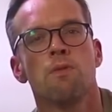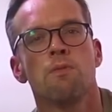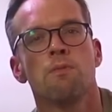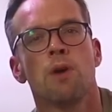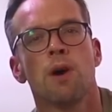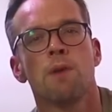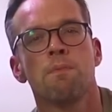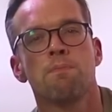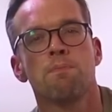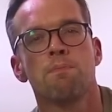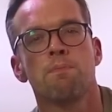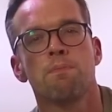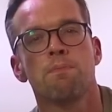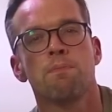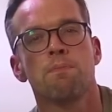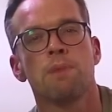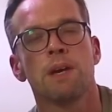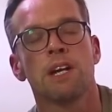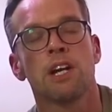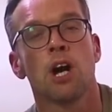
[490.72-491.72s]
My
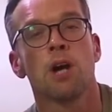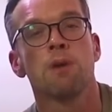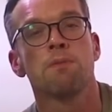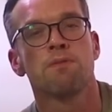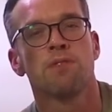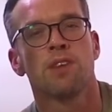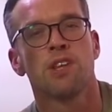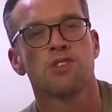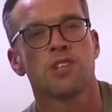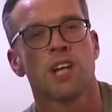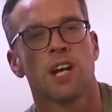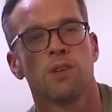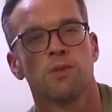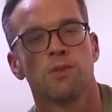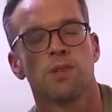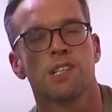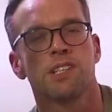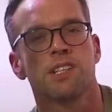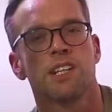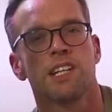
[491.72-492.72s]
big hope for the
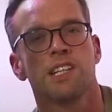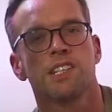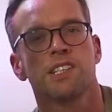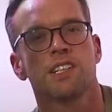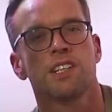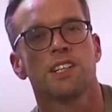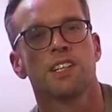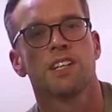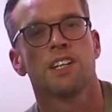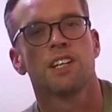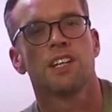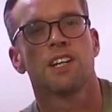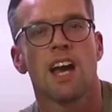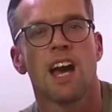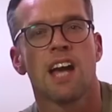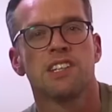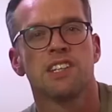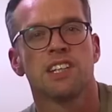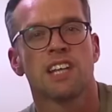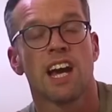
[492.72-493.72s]
channel is that it's going to
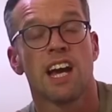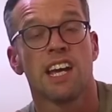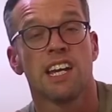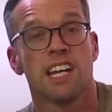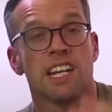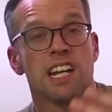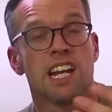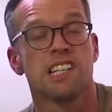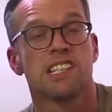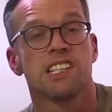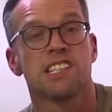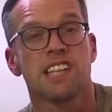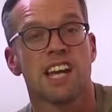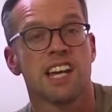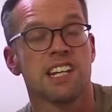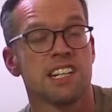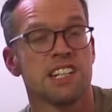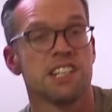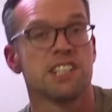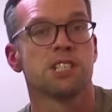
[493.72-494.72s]
educate and
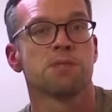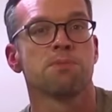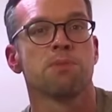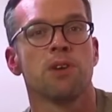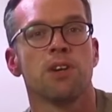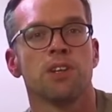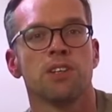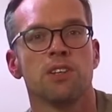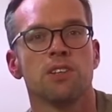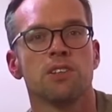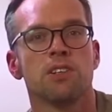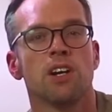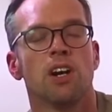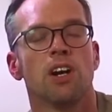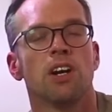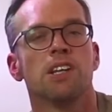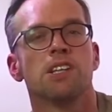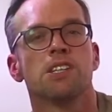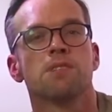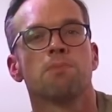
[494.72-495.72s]
entertain and inspire you
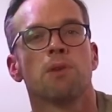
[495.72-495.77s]
guys,